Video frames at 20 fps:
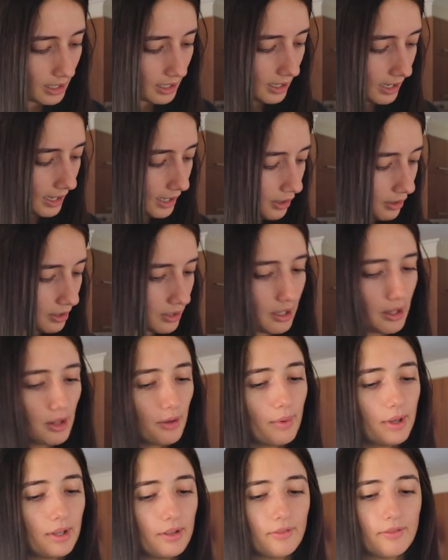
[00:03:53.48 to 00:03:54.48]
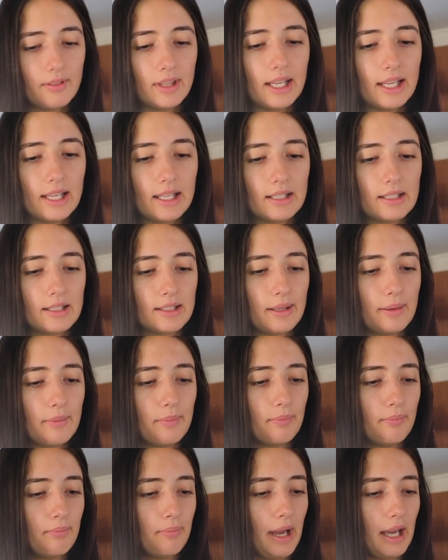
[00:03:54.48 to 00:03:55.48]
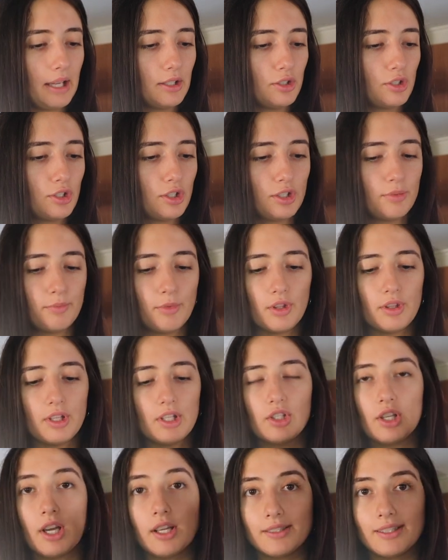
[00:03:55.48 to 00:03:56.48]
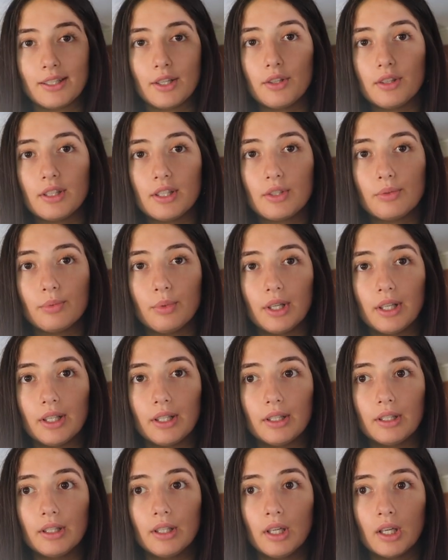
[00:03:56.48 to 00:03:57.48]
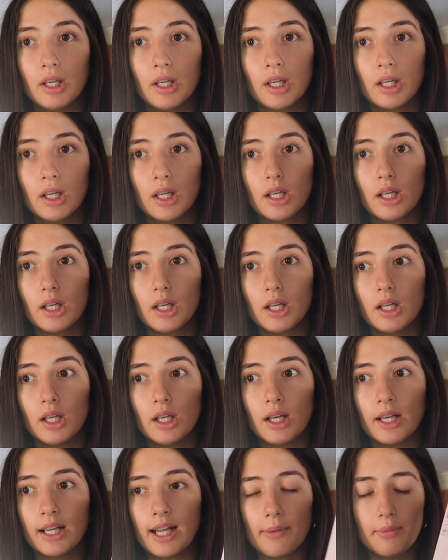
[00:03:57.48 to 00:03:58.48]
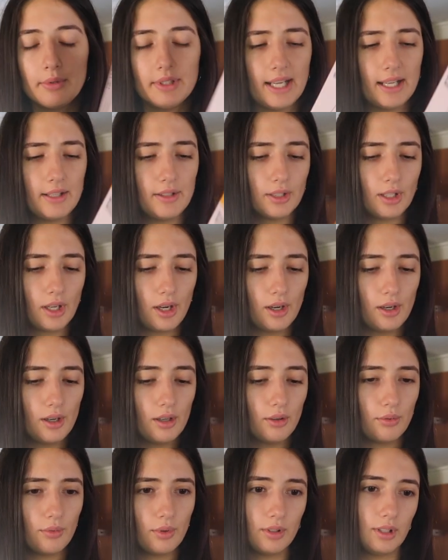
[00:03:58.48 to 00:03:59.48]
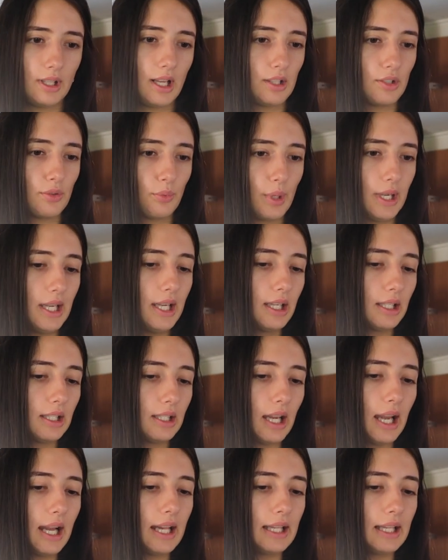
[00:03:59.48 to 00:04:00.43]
then I got another one of these badge smoothie jars. I got this one a couple days ago, well, last week,